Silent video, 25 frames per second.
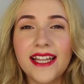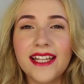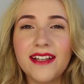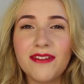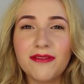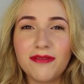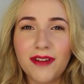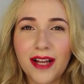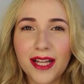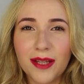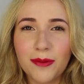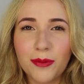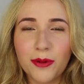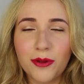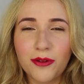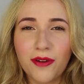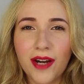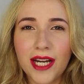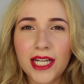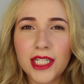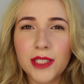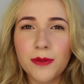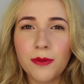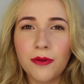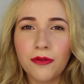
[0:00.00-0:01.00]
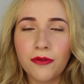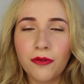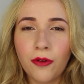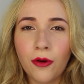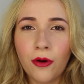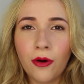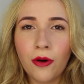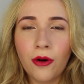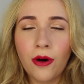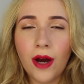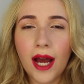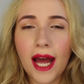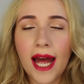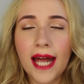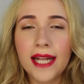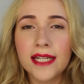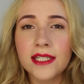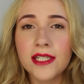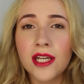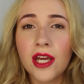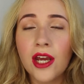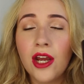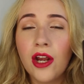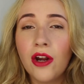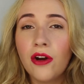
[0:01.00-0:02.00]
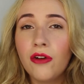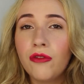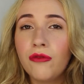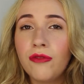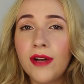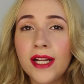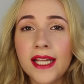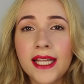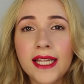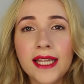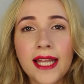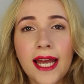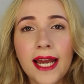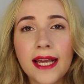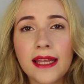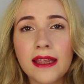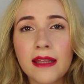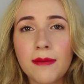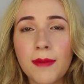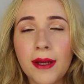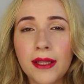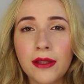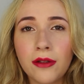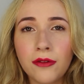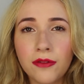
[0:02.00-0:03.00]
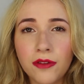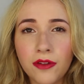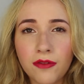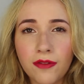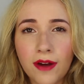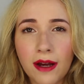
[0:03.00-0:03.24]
Infallible range before and really like them. I love the